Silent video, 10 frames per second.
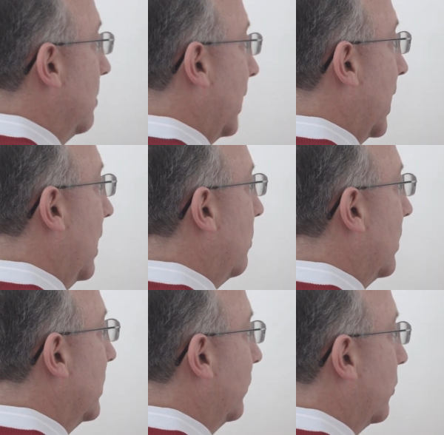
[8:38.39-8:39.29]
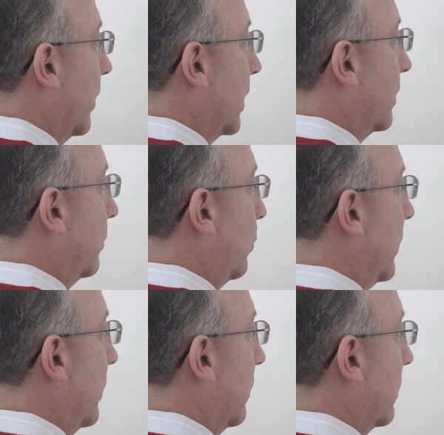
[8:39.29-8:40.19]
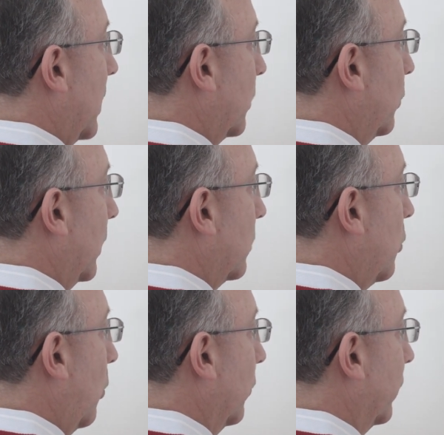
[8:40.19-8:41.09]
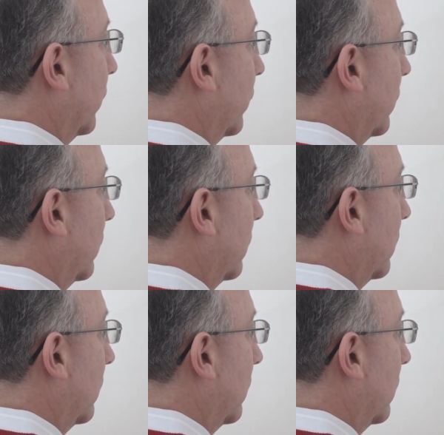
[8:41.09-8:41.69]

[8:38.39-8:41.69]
But how are these connected with the actual causes?